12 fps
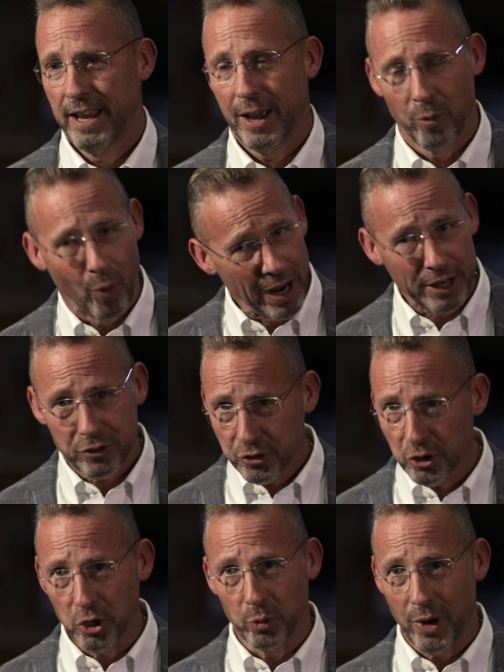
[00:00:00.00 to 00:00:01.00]
And while it's
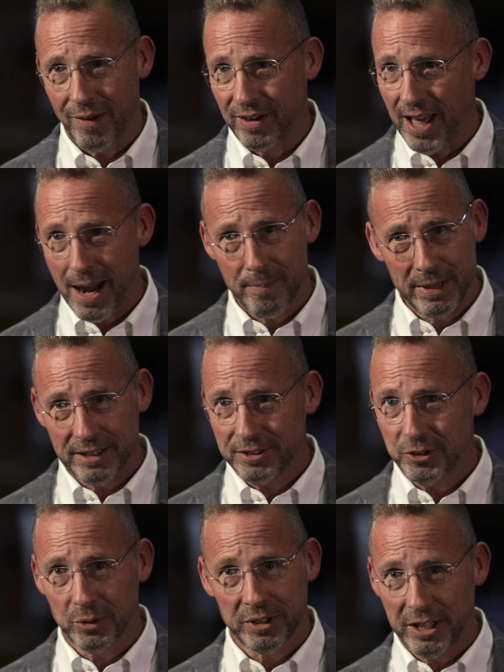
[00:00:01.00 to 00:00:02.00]
true, we have a lot of business
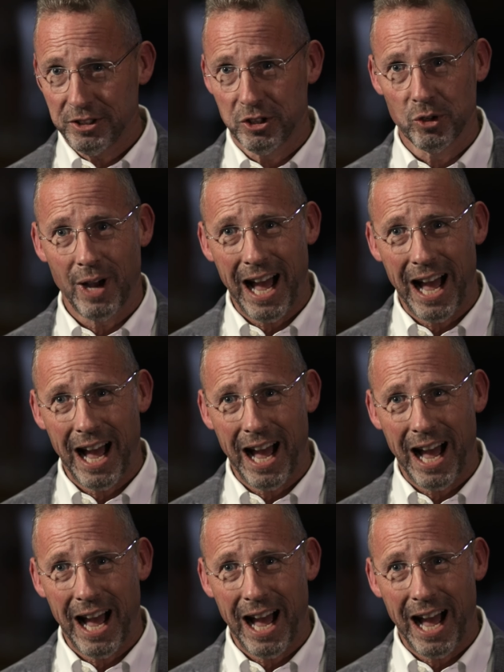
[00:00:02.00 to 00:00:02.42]
to attend to,